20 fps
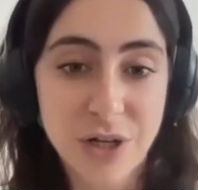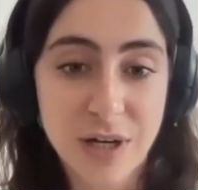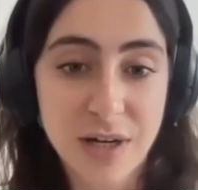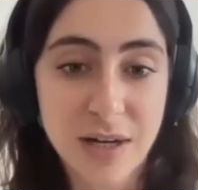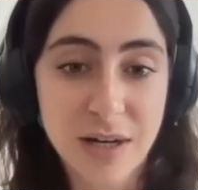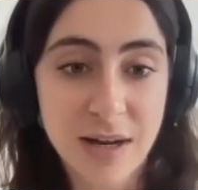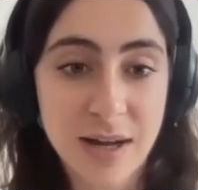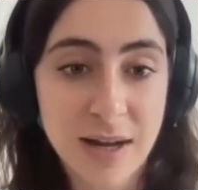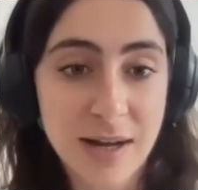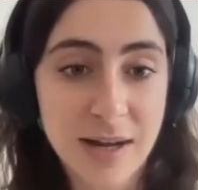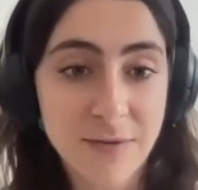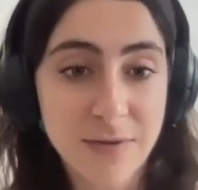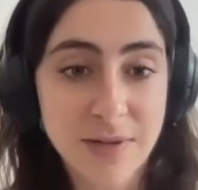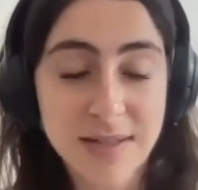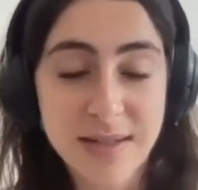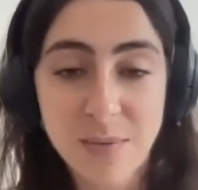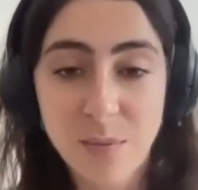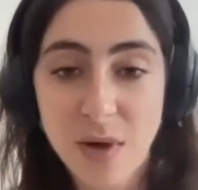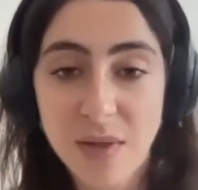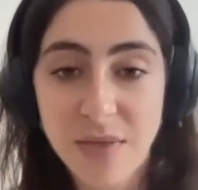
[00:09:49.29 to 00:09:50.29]
And for
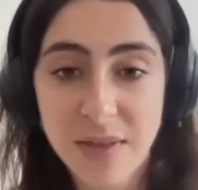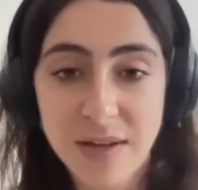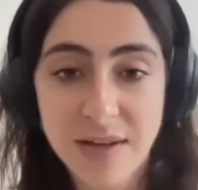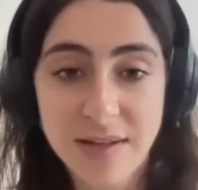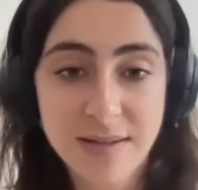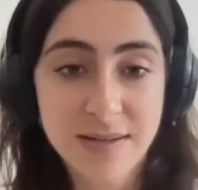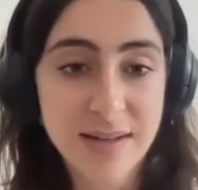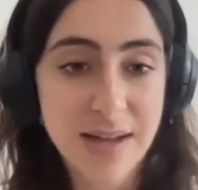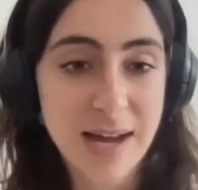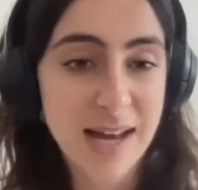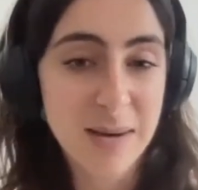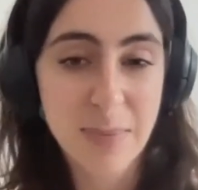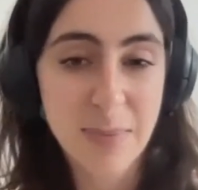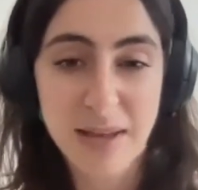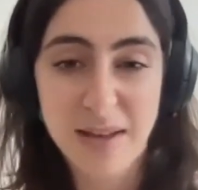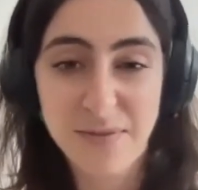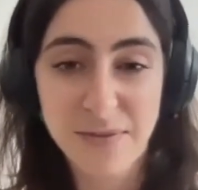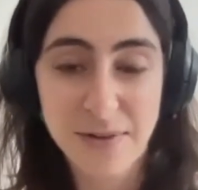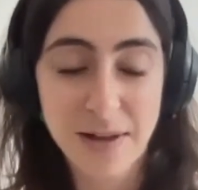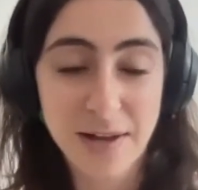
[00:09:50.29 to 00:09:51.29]
someone that's had a bit
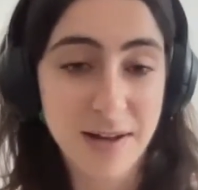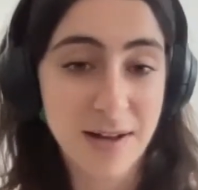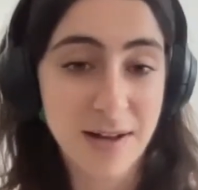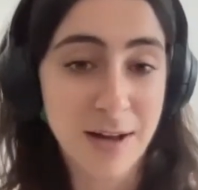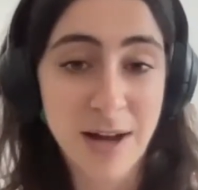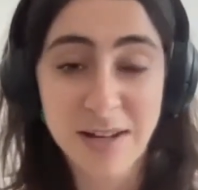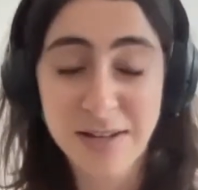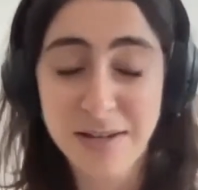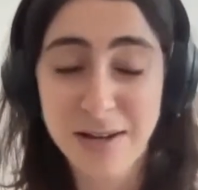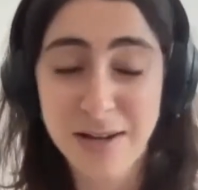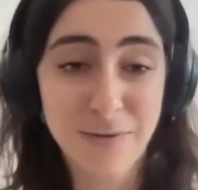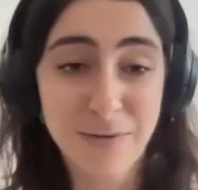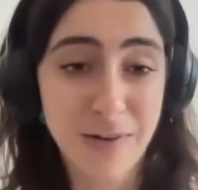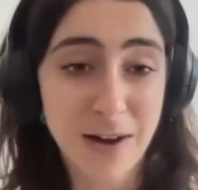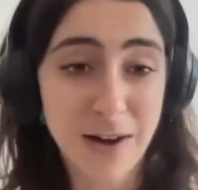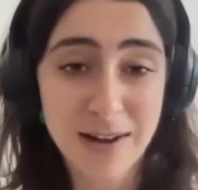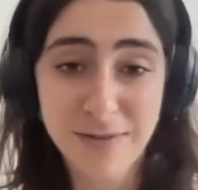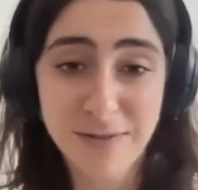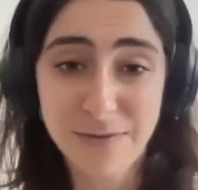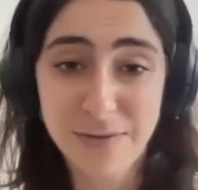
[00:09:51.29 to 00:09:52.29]
of a tough
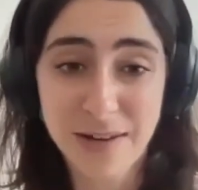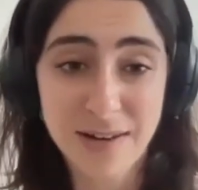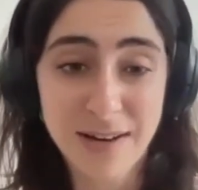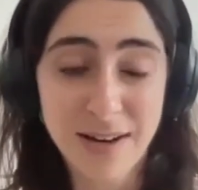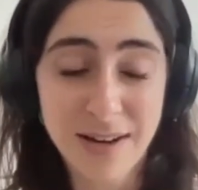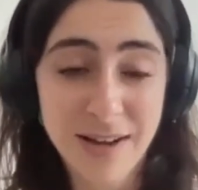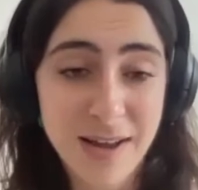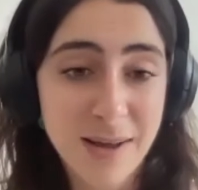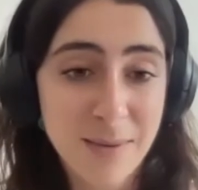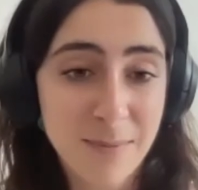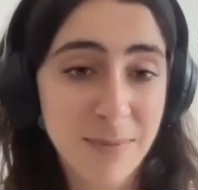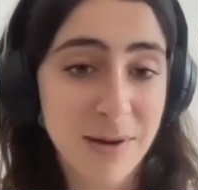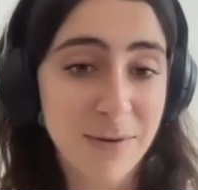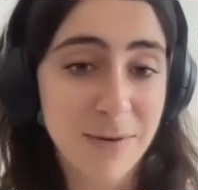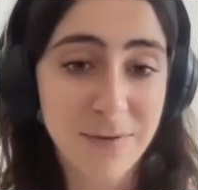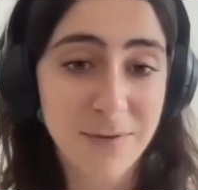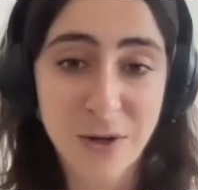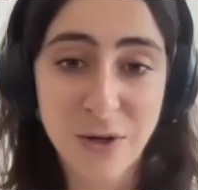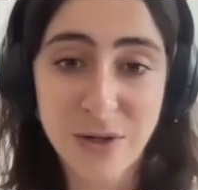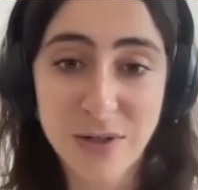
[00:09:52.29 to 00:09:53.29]
life and been
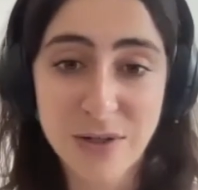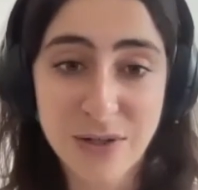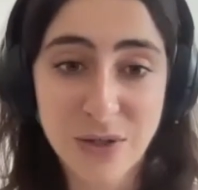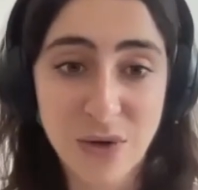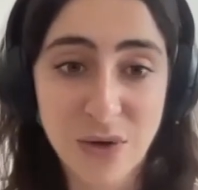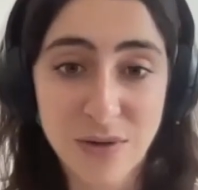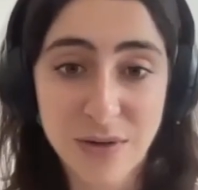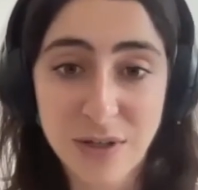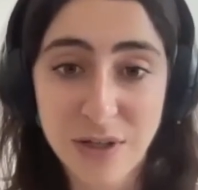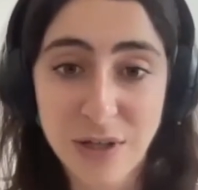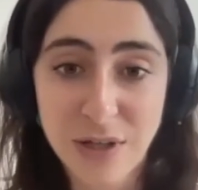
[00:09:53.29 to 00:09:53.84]
focused on